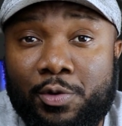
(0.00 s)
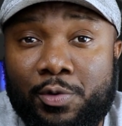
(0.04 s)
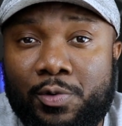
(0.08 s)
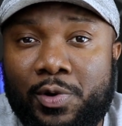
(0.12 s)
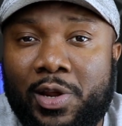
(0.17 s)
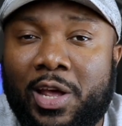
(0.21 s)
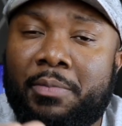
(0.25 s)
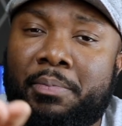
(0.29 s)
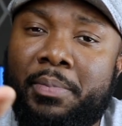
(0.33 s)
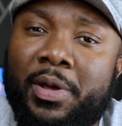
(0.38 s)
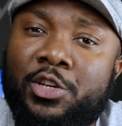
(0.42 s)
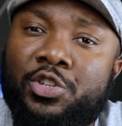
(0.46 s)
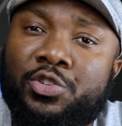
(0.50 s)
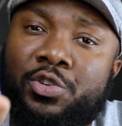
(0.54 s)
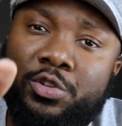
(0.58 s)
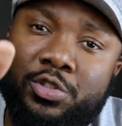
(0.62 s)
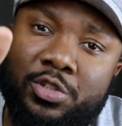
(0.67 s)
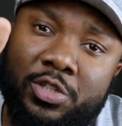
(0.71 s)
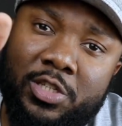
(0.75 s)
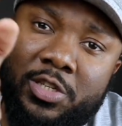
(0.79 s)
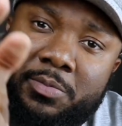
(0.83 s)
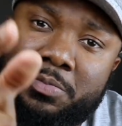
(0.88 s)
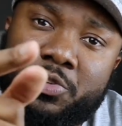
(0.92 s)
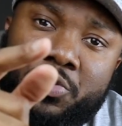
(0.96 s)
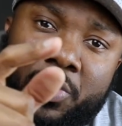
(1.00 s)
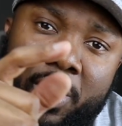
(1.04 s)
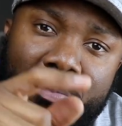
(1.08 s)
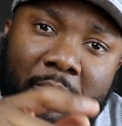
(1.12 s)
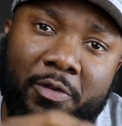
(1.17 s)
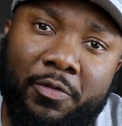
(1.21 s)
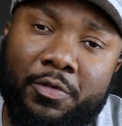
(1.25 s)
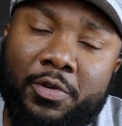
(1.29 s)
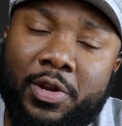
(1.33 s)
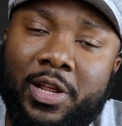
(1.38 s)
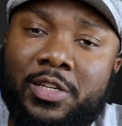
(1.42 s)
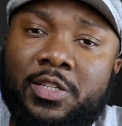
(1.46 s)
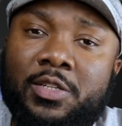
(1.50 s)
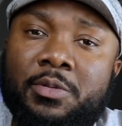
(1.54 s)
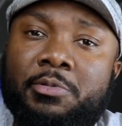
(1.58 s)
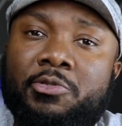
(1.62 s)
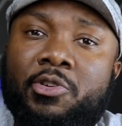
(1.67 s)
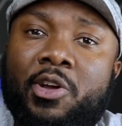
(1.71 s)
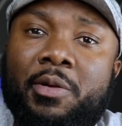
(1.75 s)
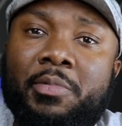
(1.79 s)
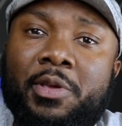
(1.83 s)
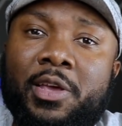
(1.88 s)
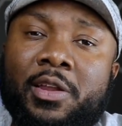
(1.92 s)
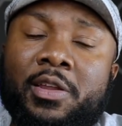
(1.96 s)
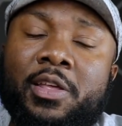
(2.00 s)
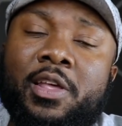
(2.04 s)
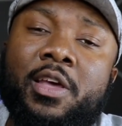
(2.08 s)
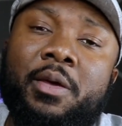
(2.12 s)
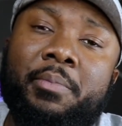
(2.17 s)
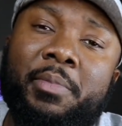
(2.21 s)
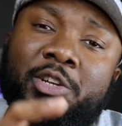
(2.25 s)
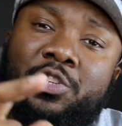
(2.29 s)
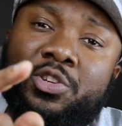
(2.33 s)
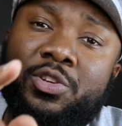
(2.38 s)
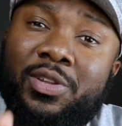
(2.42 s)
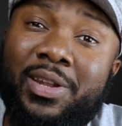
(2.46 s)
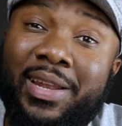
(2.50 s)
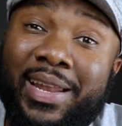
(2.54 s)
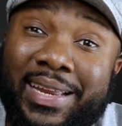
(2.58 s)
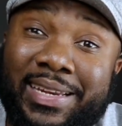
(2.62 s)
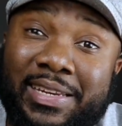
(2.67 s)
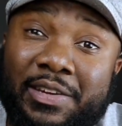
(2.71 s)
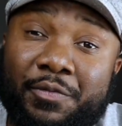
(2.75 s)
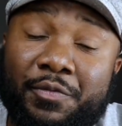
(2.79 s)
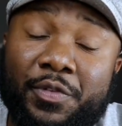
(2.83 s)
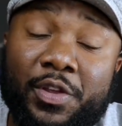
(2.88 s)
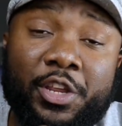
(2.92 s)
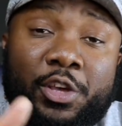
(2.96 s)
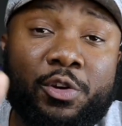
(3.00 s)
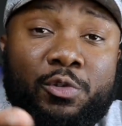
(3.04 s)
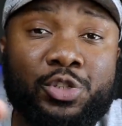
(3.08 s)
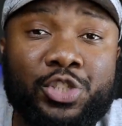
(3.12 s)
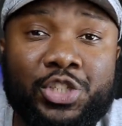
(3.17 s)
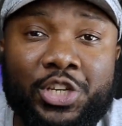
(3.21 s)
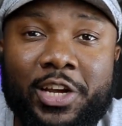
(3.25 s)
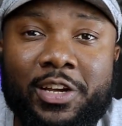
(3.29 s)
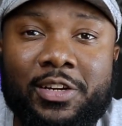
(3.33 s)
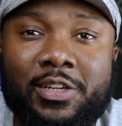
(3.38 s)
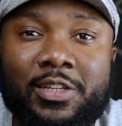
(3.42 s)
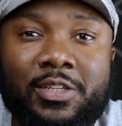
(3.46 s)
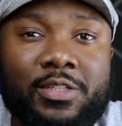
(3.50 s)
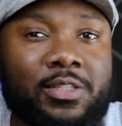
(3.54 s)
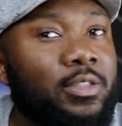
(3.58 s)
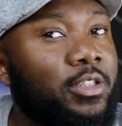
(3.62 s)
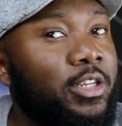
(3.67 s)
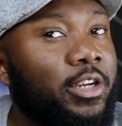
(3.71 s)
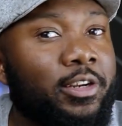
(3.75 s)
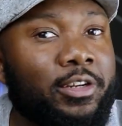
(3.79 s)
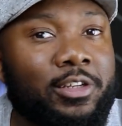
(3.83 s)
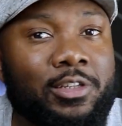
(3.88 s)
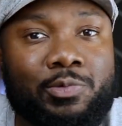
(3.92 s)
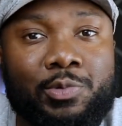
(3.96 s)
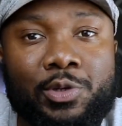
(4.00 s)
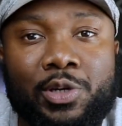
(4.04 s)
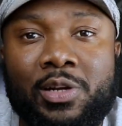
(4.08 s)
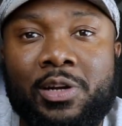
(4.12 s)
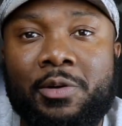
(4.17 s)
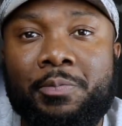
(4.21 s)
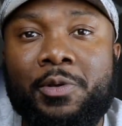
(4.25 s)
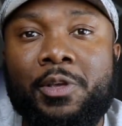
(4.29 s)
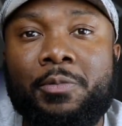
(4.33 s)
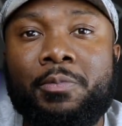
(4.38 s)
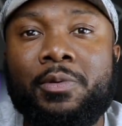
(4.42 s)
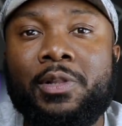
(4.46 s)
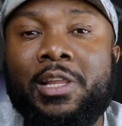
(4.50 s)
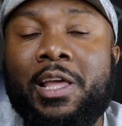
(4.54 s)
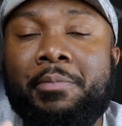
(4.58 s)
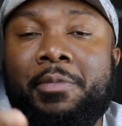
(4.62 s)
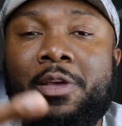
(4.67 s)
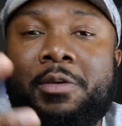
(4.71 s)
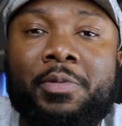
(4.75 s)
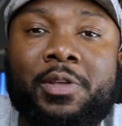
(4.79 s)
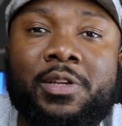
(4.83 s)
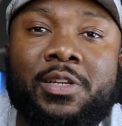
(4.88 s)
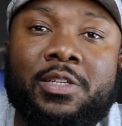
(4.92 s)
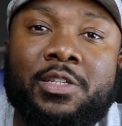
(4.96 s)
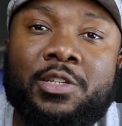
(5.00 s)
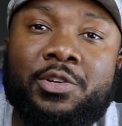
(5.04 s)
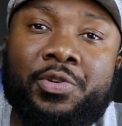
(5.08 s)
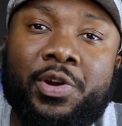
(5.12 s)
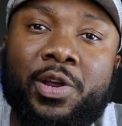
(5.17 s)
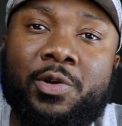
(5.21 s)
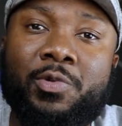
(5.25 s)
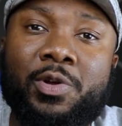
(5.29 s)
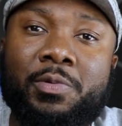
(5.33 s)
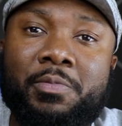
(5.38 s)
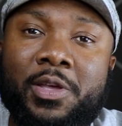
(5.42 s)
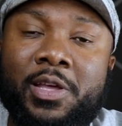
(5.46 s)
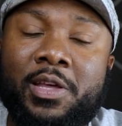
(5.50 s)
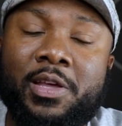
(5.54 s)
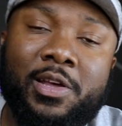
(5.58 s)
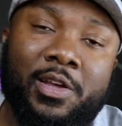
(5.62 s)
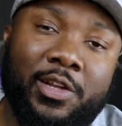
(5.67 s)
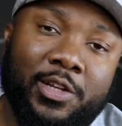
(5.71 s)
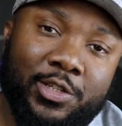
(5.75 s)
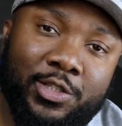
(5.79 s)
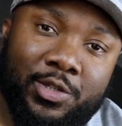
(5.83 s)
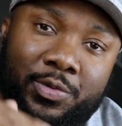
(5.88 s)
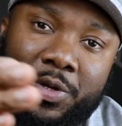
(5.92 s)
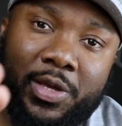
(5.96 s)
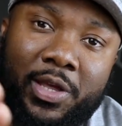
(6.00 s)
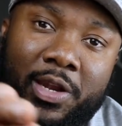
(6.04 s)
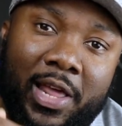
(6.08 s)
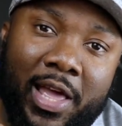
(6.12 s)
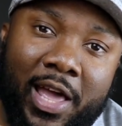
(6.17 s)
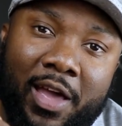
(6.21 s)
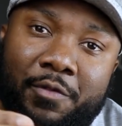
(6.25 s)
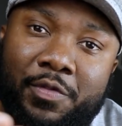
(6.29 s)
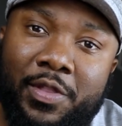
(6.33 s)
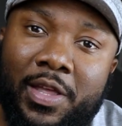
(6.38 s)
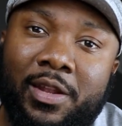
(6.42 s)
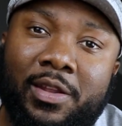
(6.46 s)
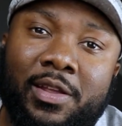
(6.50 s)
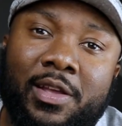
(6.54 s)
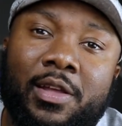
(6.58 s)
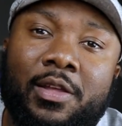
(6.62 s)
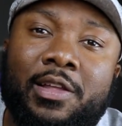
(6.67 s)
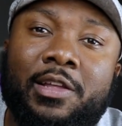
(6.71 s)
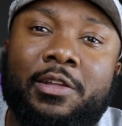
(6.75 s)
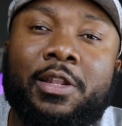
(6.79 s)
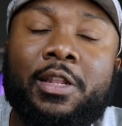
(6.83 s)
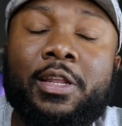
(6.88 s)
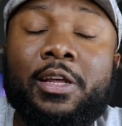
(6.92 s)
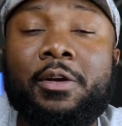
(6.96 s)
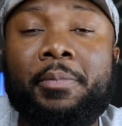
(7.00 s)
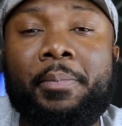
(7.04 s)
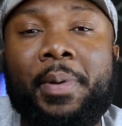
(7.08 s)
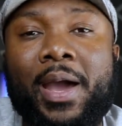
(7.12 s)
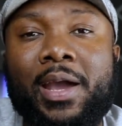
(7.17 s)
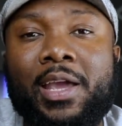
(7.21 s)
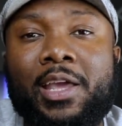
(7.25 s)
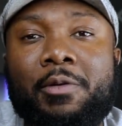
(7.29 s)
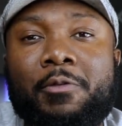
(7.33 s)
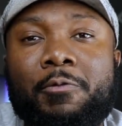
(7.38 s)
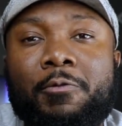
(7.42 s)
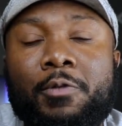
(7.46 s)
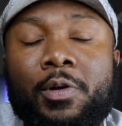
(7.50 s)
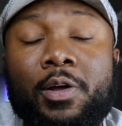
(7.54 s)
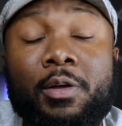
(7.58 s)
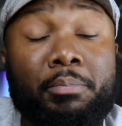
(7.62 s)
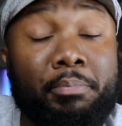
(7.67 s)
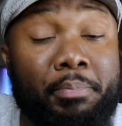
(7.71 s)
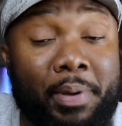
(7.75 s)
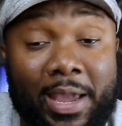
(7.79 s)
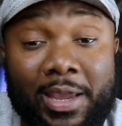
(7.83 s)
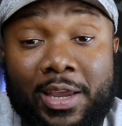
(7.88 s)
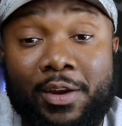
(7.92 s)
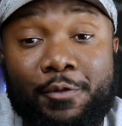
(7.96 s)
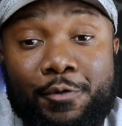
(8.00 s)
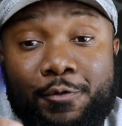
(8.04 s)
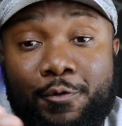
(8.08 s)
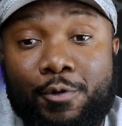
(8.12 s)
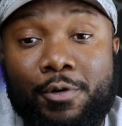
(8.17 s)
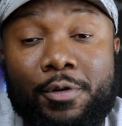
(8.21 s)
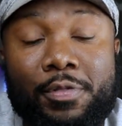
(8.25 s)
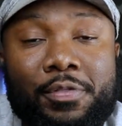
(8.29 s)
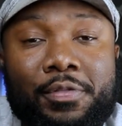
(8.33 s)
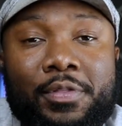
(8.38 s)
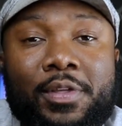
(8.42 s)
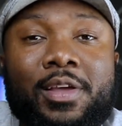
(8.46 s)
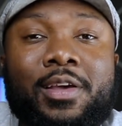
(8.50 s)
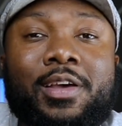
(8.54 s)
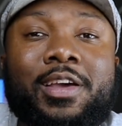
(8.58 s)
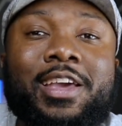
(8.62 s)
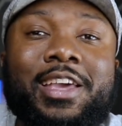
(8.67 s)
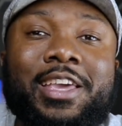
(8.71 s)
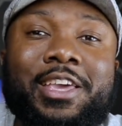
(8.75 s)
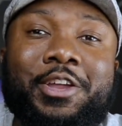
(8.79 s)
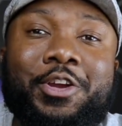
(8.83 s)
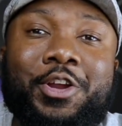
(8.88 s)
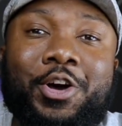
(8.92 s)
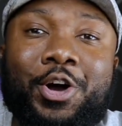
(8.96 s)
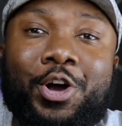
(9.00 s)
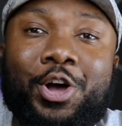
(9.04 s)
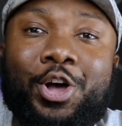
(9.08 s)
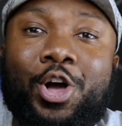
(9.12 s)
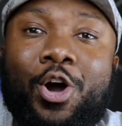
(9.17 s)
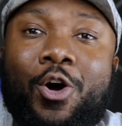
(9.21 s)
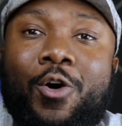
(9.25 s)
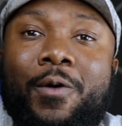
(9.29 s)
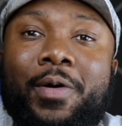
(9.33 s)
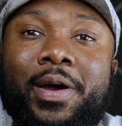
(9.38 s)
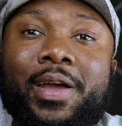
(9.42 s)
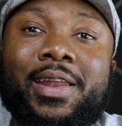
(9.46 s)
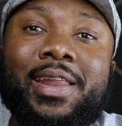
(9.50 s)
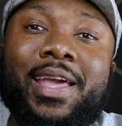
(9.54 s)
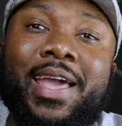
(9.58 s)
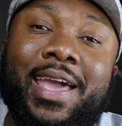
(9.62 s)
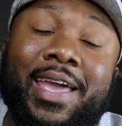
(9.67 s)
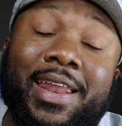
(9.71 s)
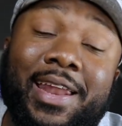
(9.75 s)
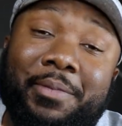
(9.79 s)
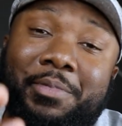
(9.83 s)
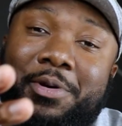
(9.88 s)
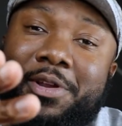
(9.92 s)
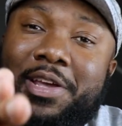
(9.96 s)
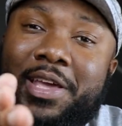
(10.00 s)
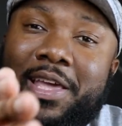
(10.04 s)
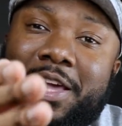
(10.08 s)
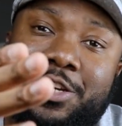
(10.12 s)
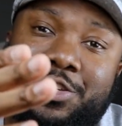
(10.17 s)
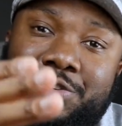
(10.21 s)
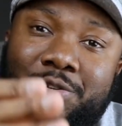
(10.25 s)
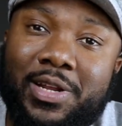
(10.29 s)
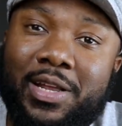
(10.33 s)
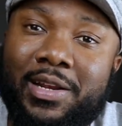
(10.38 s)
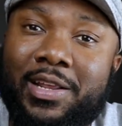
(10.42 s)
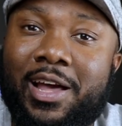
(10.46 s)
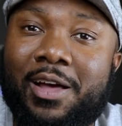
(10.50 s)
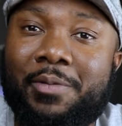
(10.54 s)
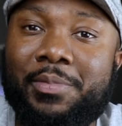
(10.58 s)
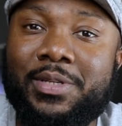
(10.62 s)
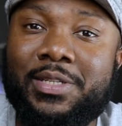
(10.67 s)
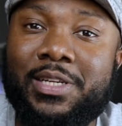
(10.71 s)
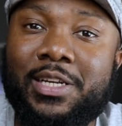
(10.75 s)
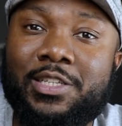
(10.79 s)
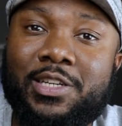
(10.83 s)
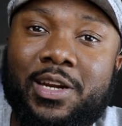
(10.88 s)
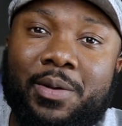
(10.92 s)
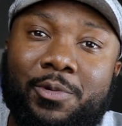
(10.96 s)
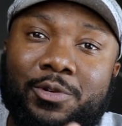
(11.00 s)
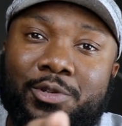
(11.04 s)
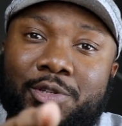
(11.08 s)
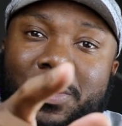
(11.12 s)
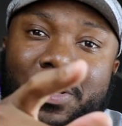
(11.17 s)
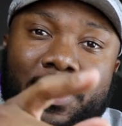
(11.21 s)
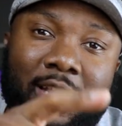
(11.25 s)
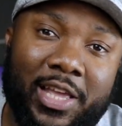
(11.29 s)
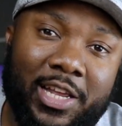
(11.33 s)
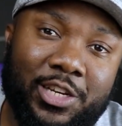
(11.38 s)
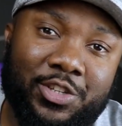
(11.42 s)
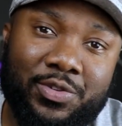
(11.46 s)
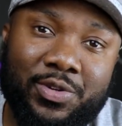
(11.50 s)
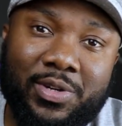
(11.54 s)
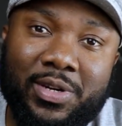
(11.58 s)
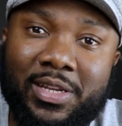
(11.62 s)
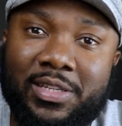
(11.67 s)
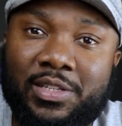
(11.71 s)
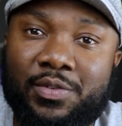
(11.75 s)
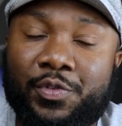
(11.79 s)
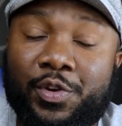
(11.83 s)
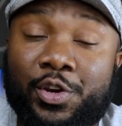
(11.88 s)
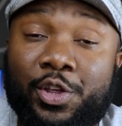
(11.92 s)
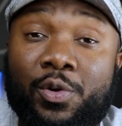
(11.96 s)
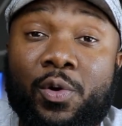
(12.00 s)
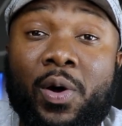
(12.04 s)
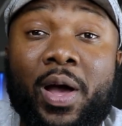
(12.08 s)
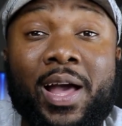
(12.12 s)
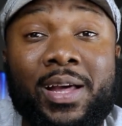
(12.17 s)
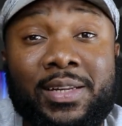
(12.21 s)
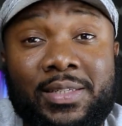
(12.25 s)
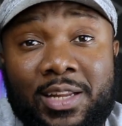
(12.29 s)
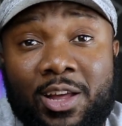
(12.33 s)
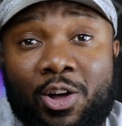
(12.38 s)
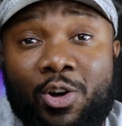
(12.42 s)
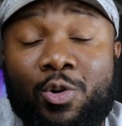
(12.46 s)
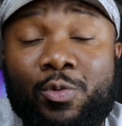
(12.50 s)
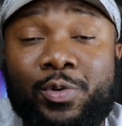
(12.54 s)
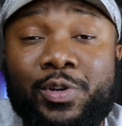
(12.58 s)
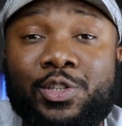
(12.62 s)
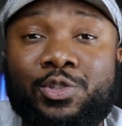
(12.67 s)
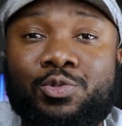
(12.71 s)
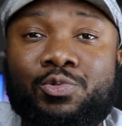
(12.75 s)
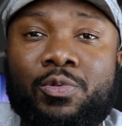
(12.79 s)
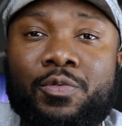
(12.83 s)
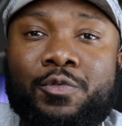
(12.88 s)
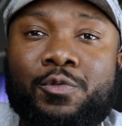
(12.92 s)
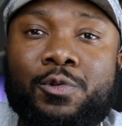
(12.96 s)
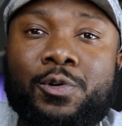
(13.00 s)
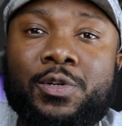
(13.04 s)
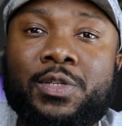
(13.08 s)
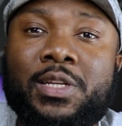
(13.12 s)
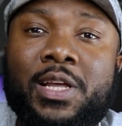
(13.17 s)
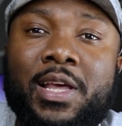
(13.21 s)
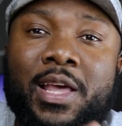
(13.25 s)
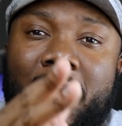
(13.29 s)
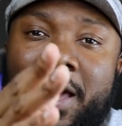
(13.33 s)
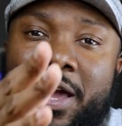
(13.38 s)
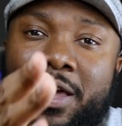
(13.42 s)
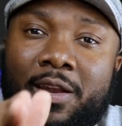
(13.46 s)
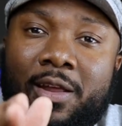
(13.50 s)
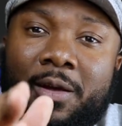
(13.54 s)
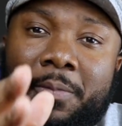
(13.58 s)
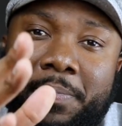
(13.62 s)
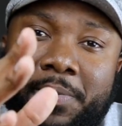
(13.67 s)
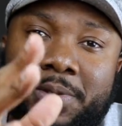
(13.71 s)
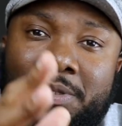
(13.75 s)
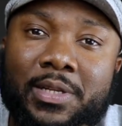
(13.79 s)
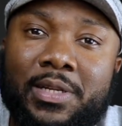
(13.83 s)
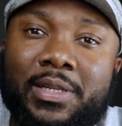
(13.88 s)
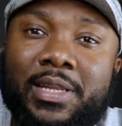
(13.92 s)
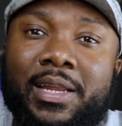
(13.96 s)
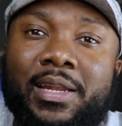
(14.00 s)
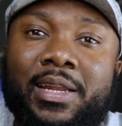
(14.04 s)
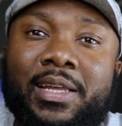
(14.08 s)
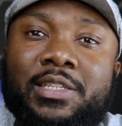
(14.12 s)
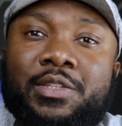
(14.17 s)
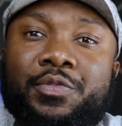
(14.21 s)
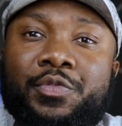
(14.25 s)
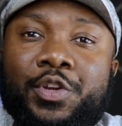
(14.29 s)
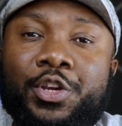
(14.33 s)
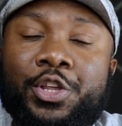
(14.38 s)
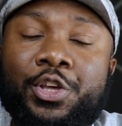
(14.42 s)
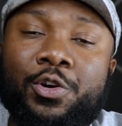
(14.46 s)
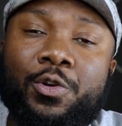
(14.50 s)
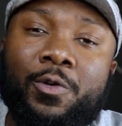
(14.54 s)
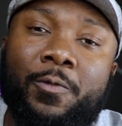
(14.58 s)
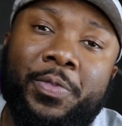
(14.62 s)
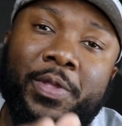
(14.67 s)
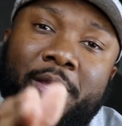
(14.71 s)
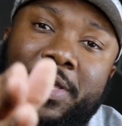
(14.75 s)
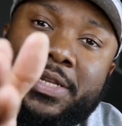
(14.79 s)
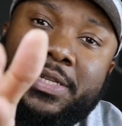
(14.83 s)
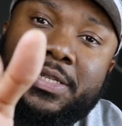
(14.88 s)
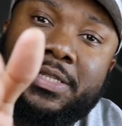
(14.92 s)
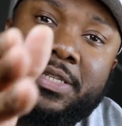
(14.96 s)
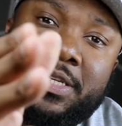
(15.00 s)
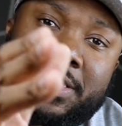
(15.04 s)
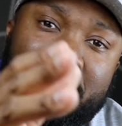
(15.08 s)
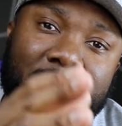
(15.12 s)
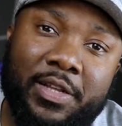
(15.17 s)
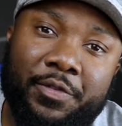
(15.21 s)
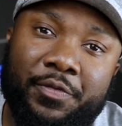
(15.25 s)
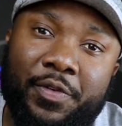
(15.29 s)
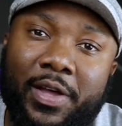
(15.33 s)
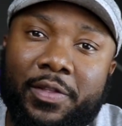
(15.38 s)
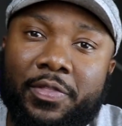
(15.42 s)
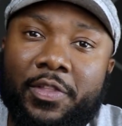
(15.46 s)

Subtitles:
you do that, make sure to subscribe if you're not subscribed yet. Make sure to like the video, share this with other people that may be disagreeing with me, so we can have that back and forth, going. And I'm gonna catch you in that comment section. I'm also gonna catch you in the next video, as I always do, of course. And up until that next video, stay safe